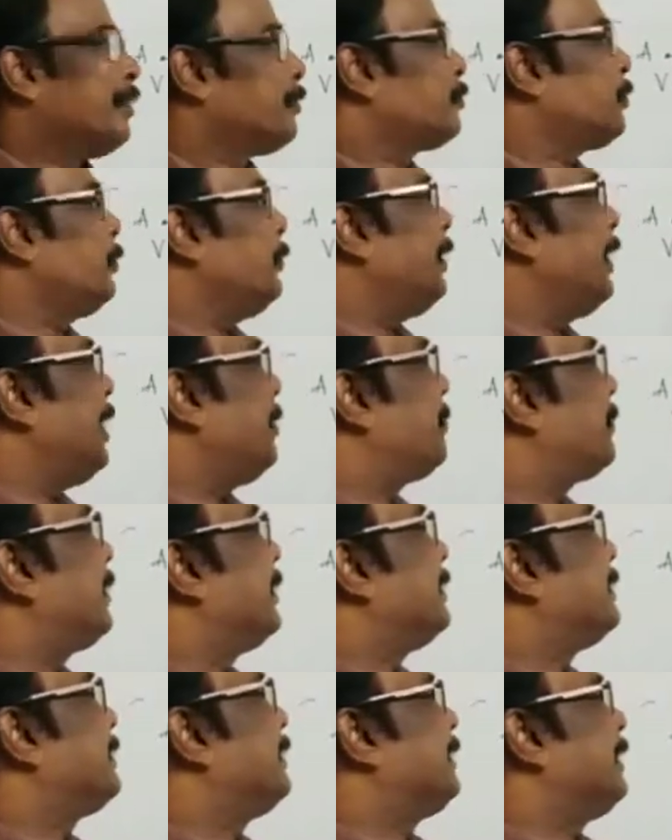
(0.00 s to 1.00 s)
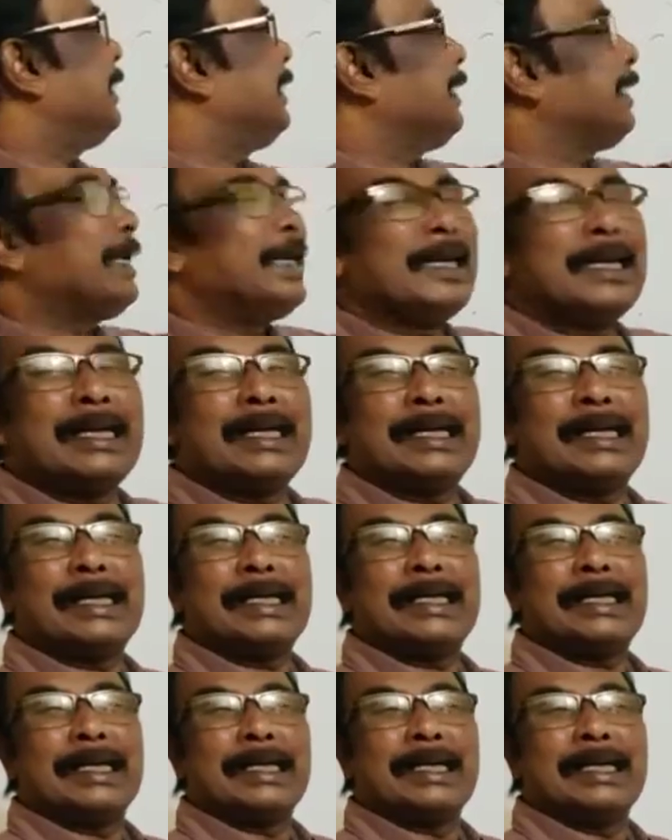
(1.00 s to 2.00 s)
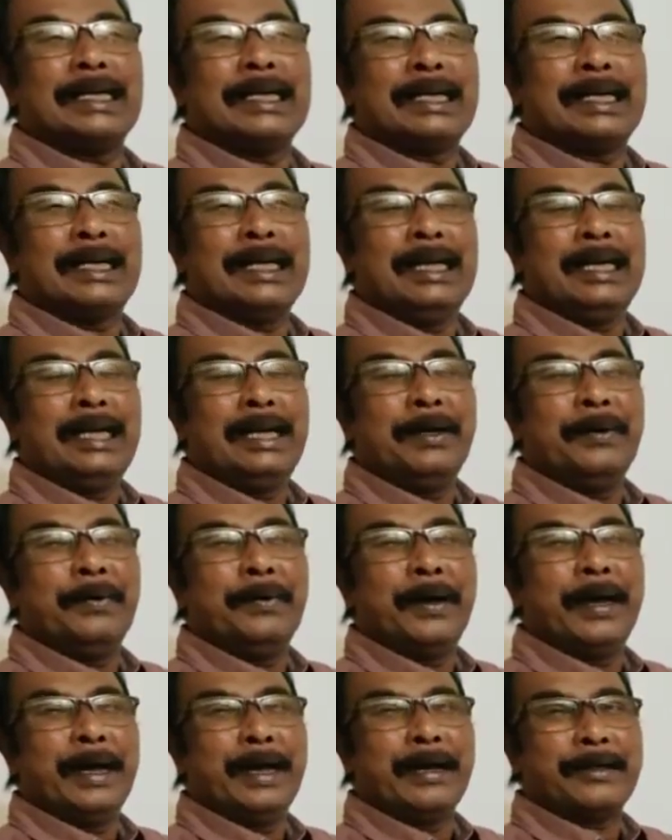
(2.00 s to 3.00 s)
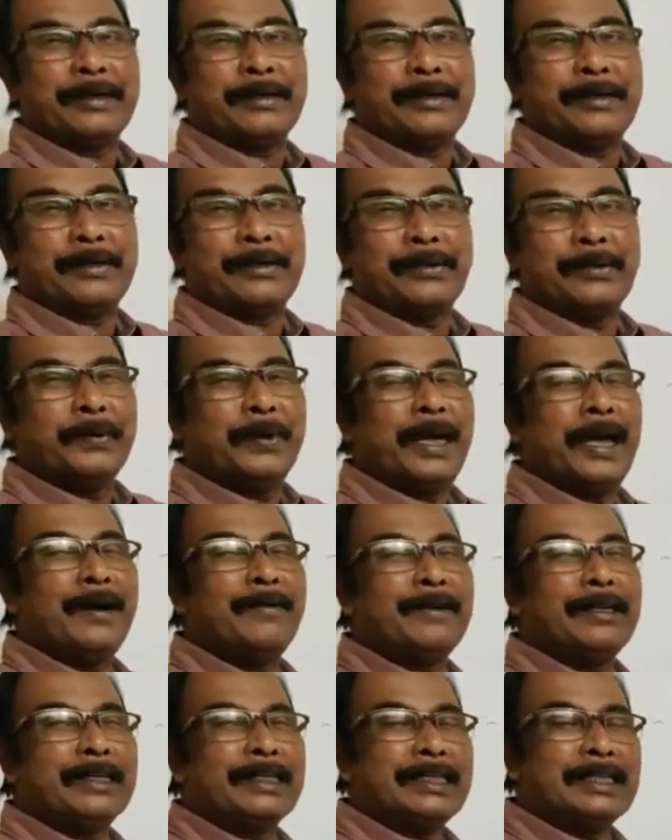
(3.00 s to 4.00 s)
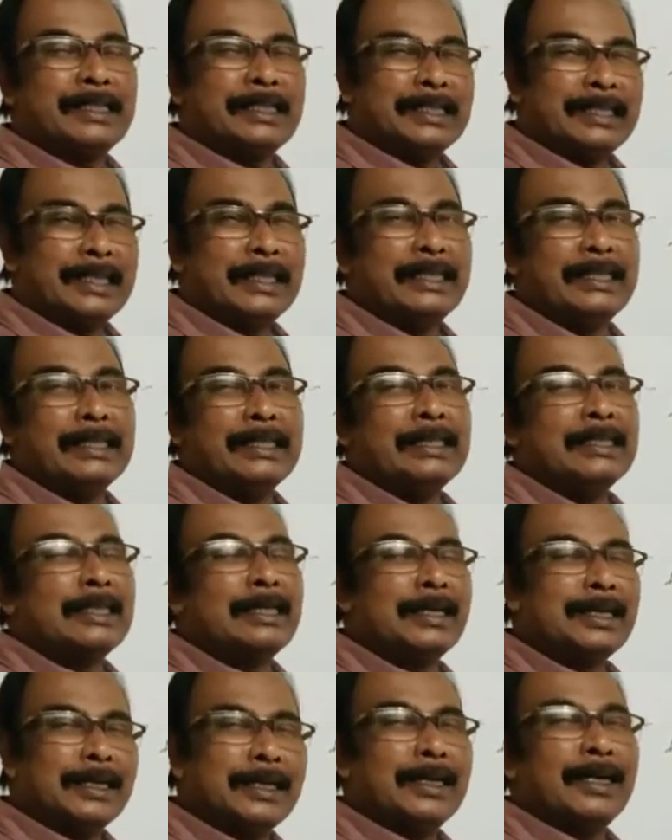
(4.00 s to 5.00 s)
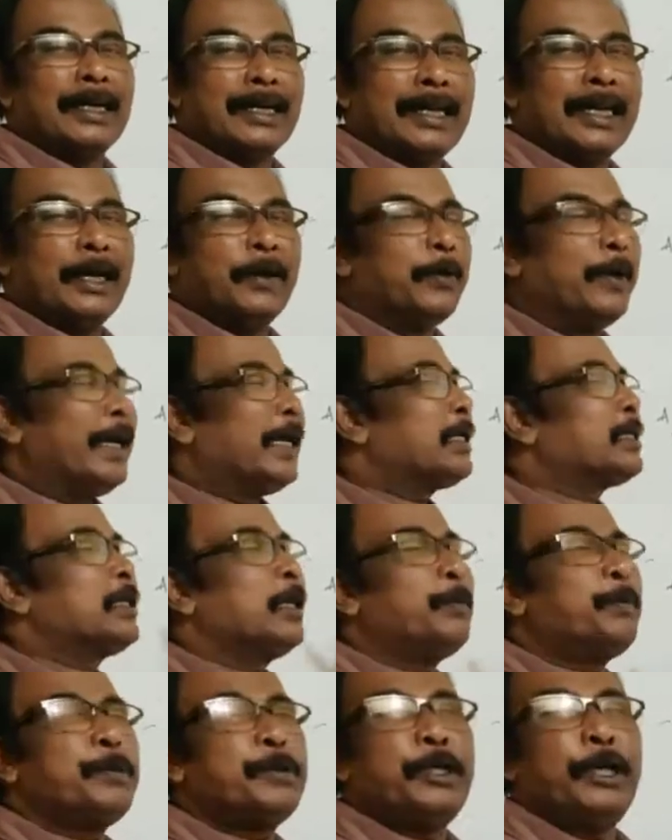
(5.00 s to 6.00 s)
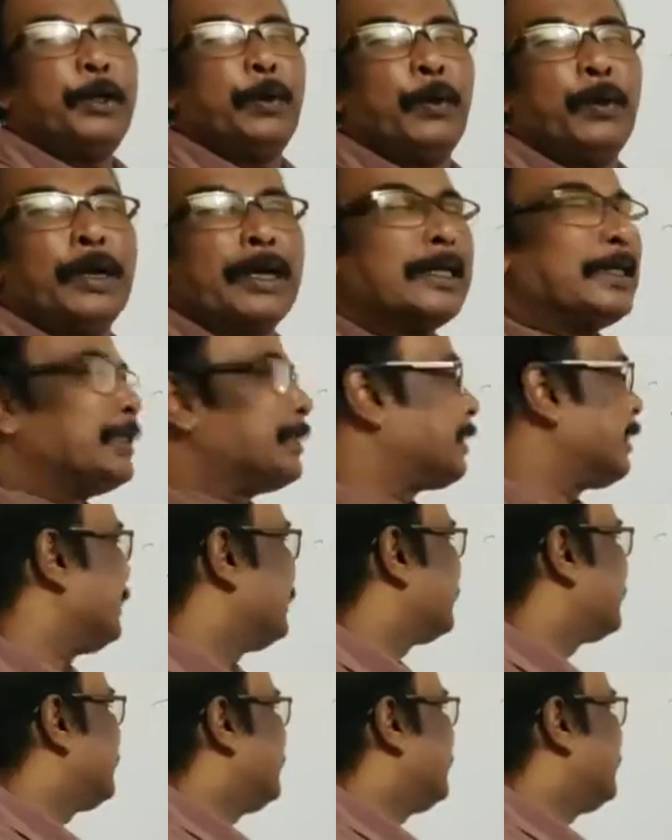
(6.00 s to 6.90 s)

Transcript: So we have considered conducting wires. We have considered conducting wires of zero resistance.